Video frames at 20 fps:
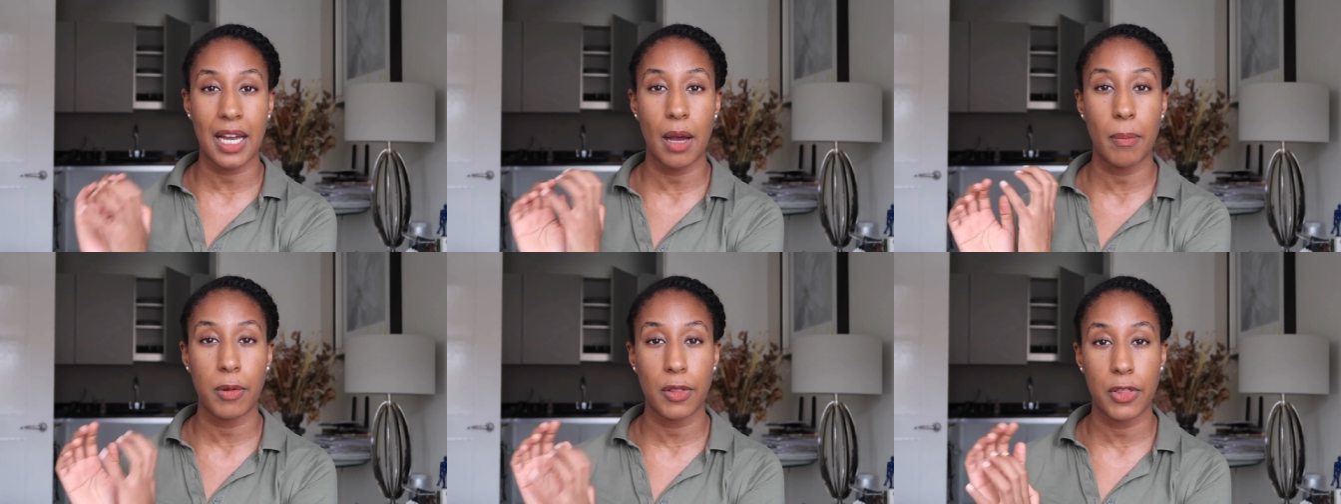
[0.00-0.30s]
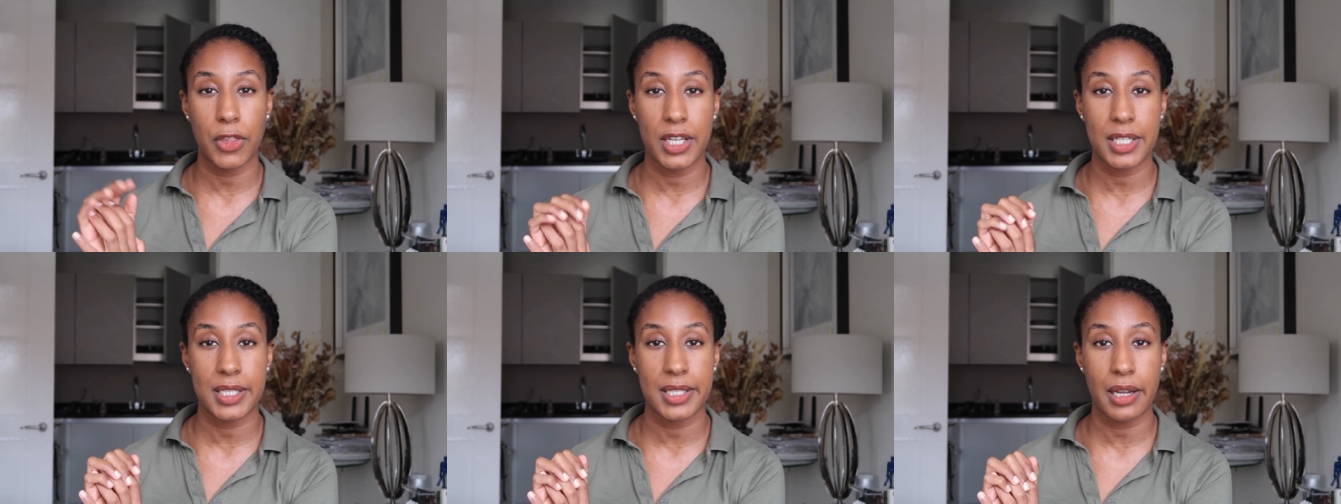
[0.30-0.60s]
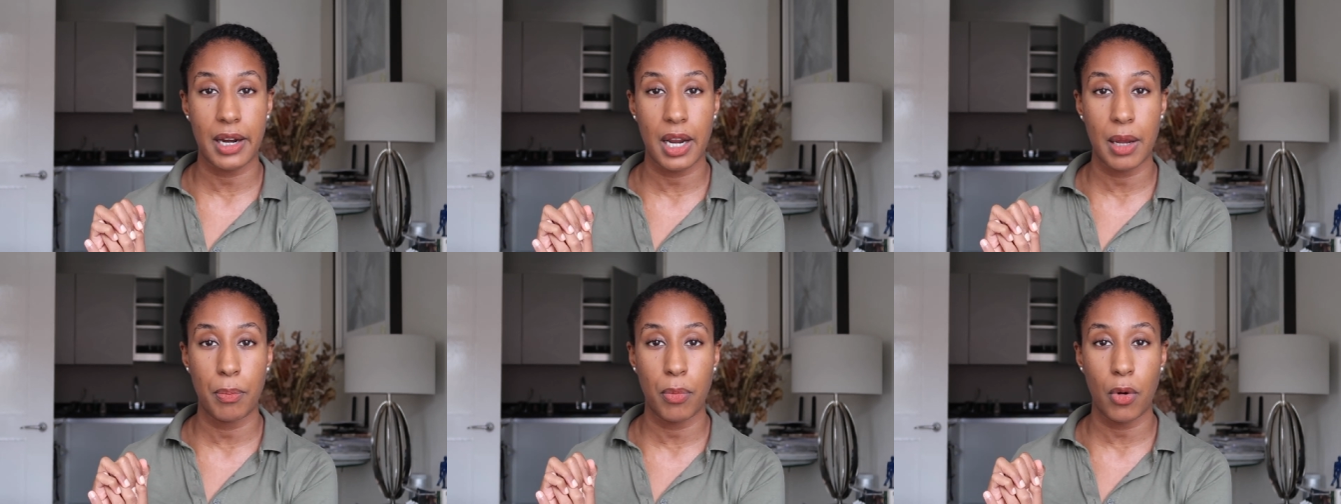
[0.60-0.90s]
couple of things
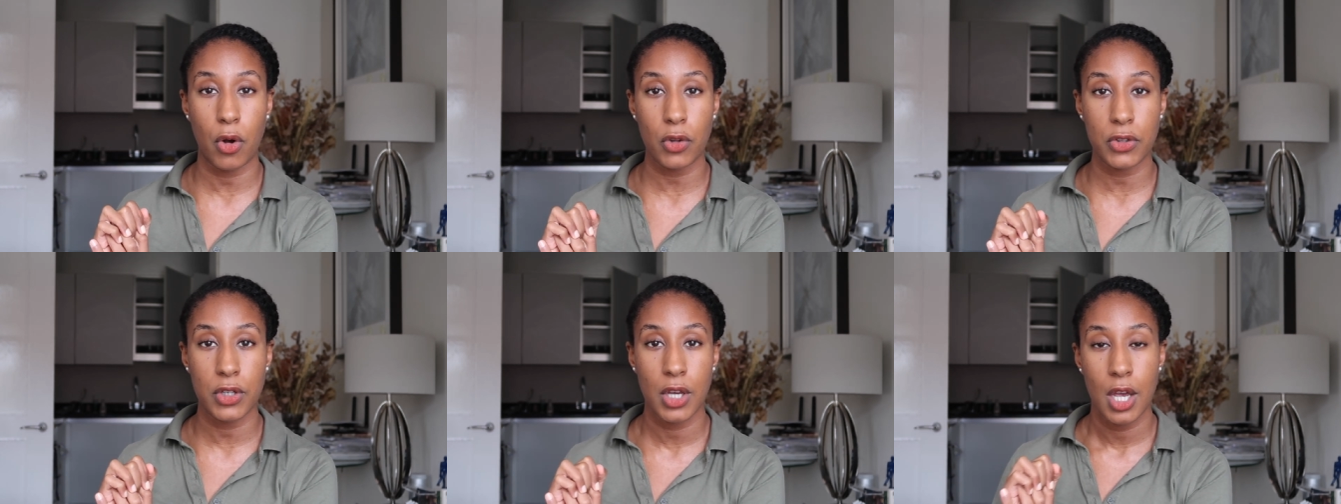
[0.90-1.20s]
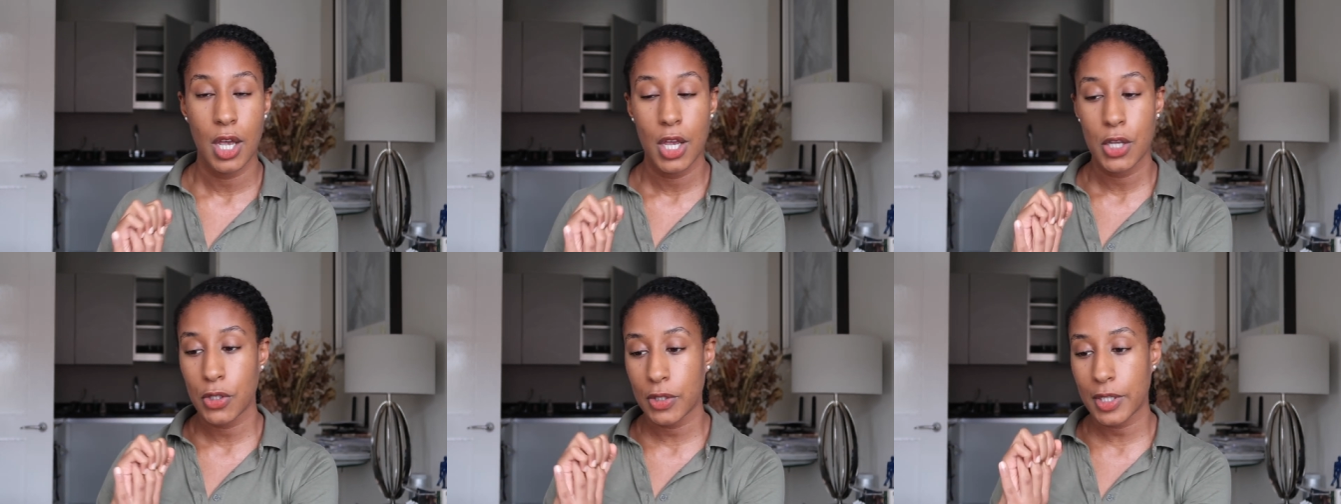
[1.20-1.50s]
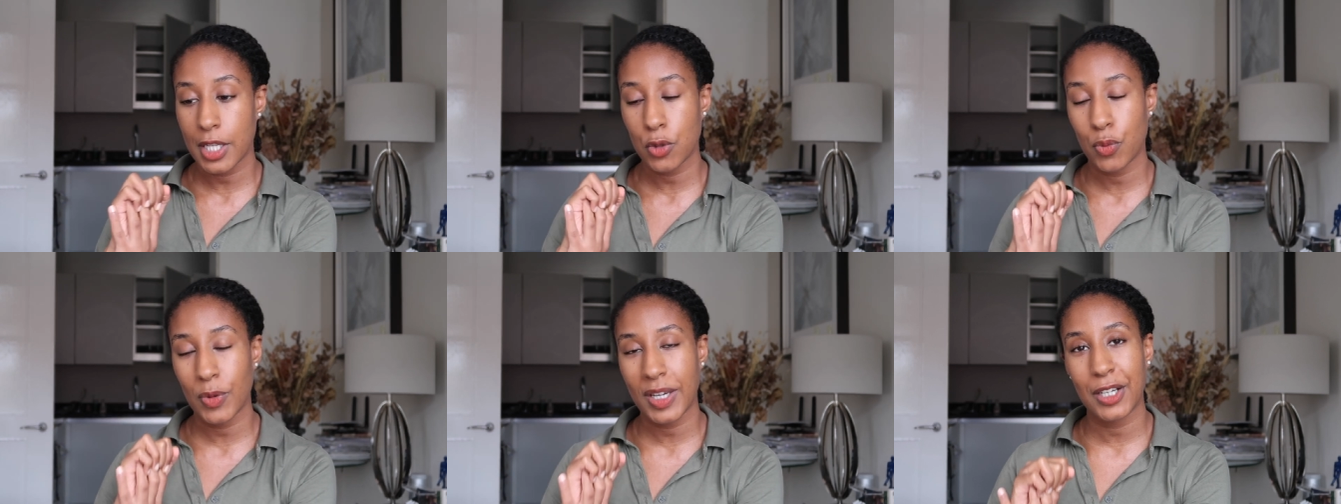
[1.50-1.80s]
that I bought so
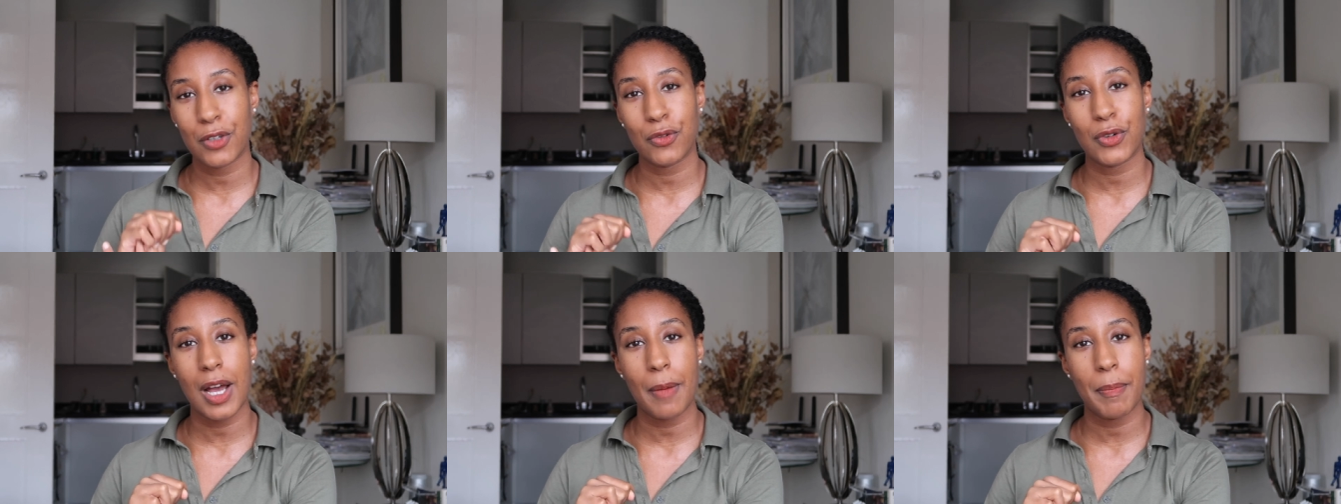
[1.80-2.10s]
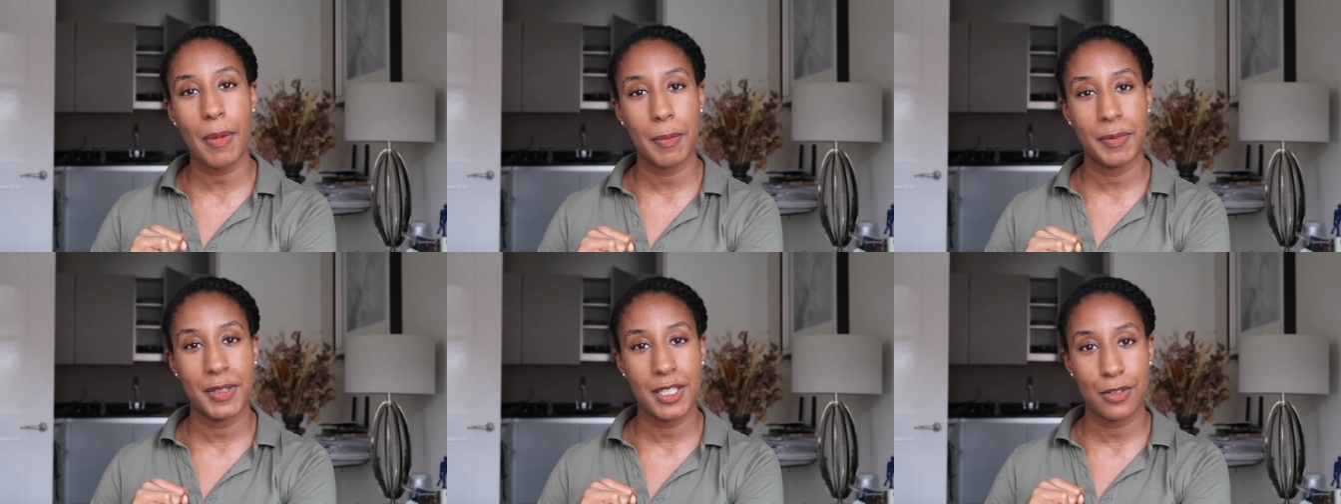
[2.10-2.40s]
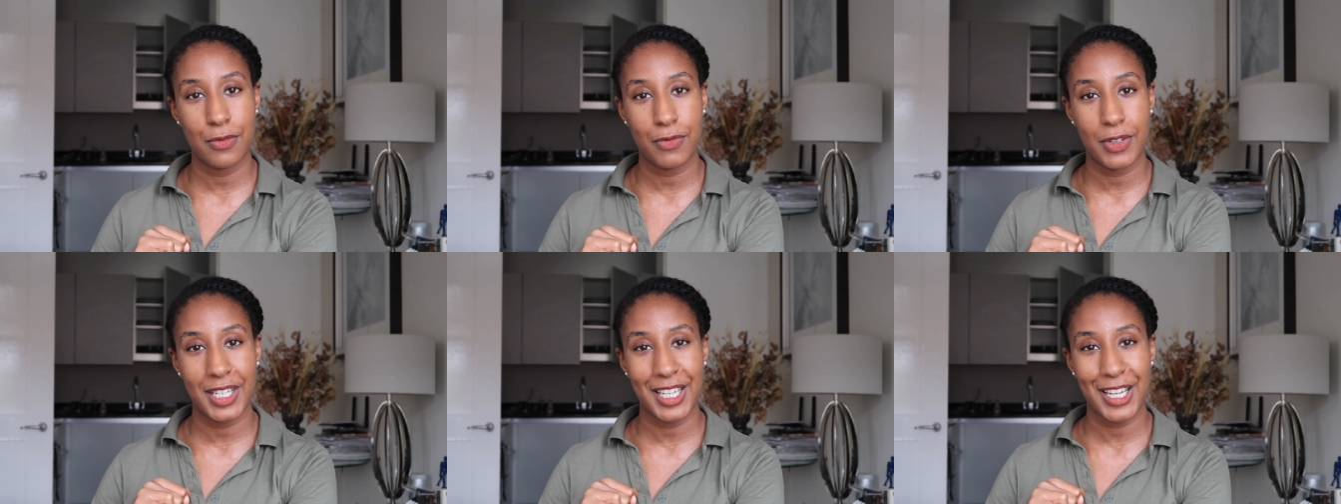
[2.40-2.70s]
that we can wrap up
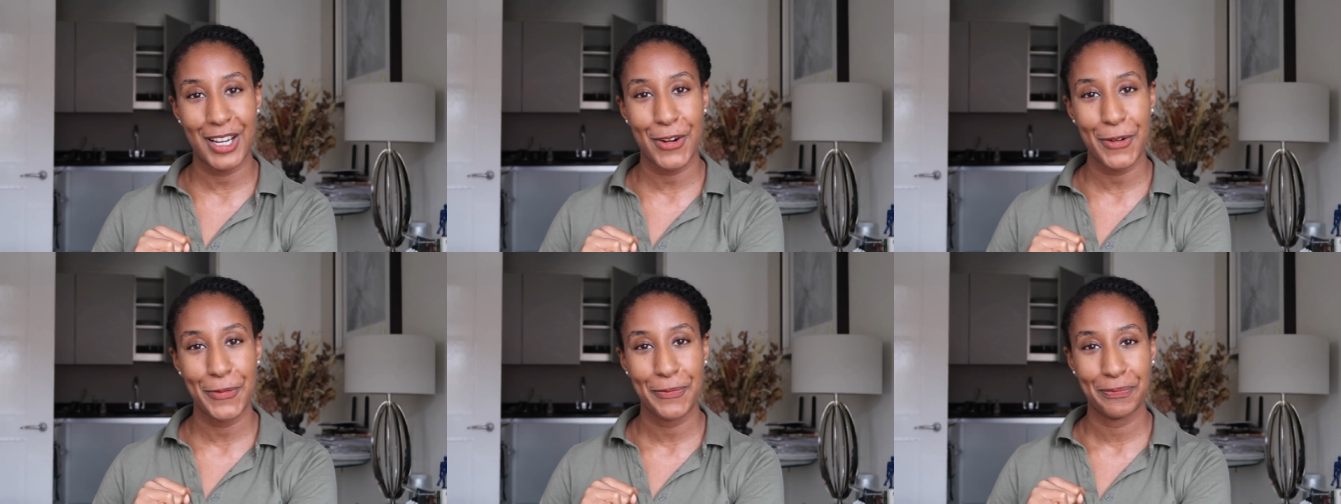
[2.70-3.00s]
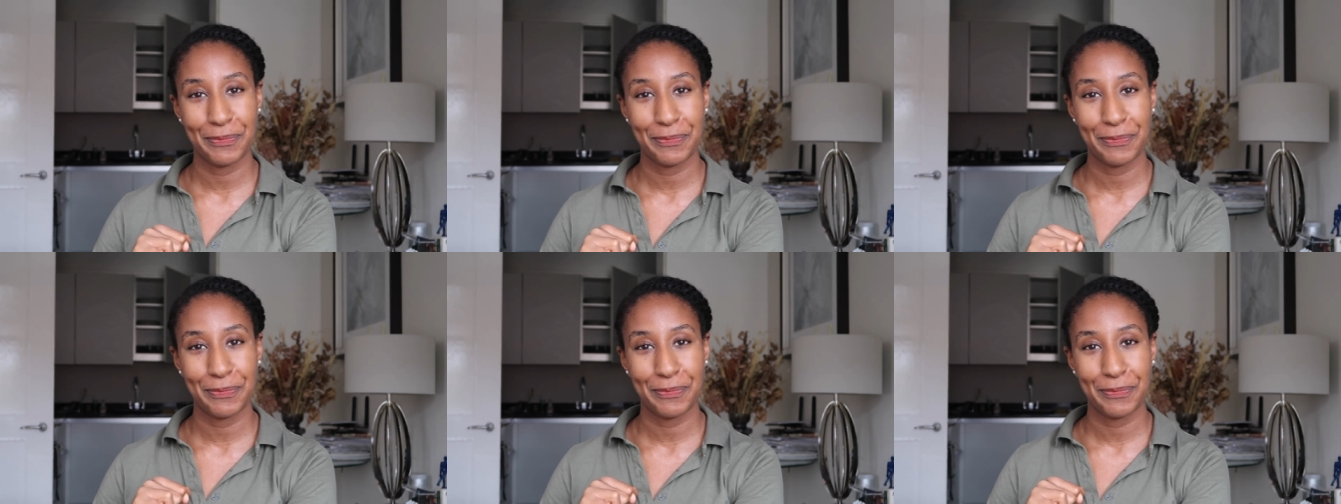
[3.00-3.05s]
this video.